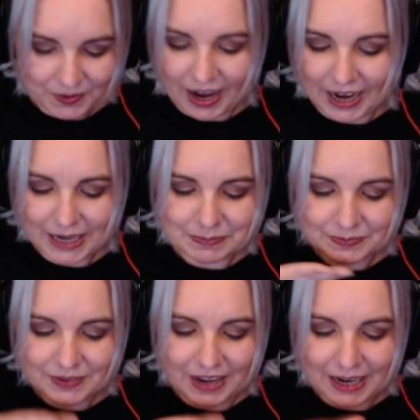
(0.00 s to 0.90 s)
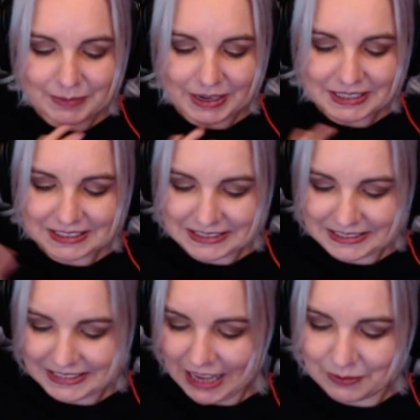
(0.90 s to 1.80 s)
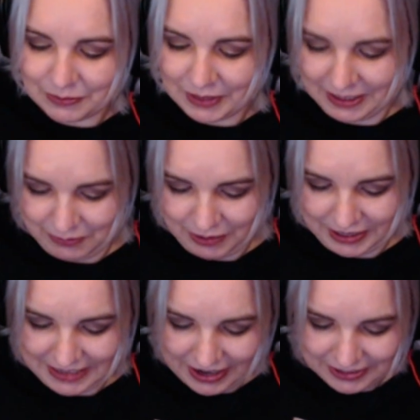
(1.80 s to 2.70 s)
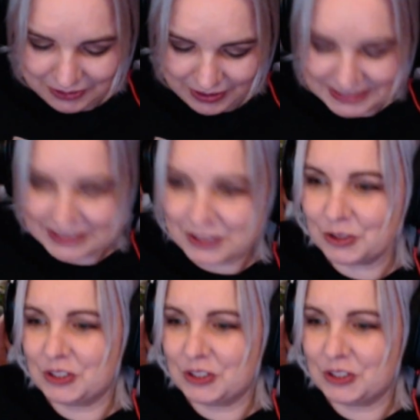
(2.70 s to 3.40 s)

I'm I'm actually salivating right now. I don't this looks